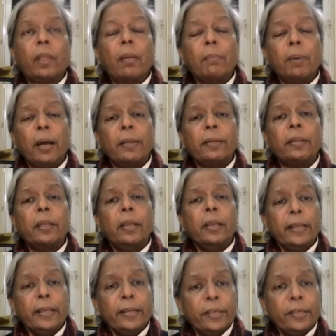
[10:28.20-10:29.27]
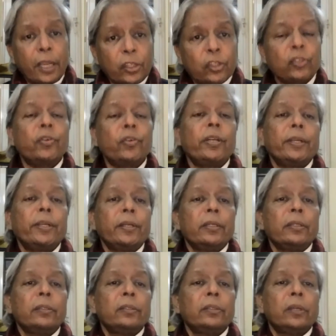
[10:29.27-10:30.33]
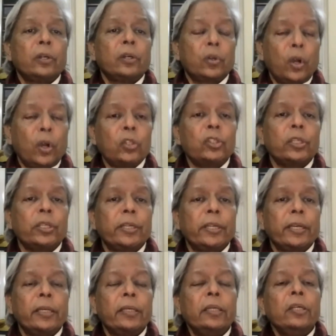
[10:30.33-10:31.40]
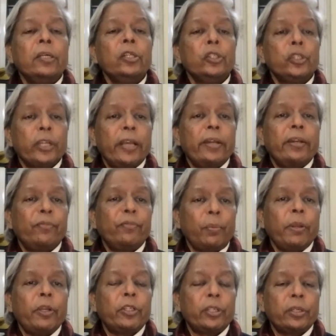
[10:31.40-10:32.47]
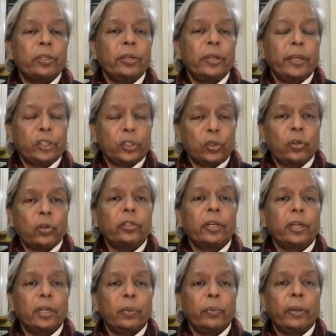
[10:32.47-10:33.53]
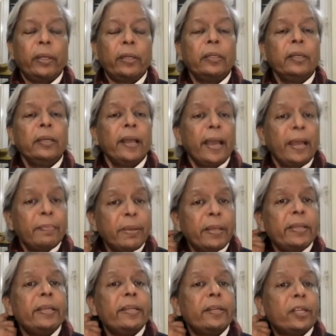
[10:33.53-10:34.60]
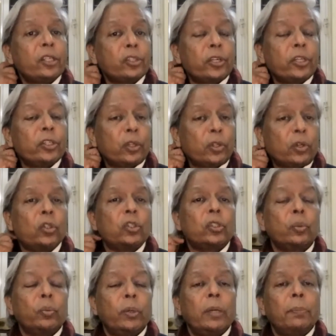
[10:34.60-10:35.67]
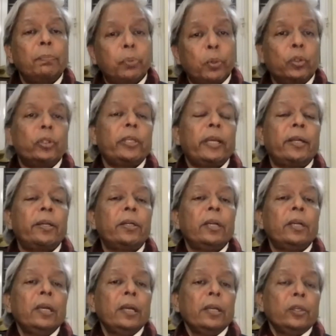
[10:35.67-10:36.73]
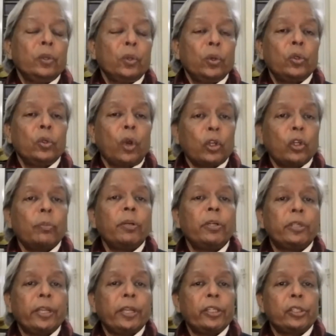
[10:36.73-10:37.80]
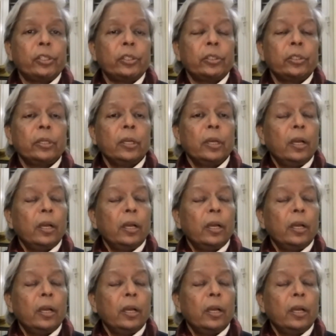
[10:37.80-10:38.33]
but industry across India shared information extraordinarily well. And many industries across the world put their, you know, documentation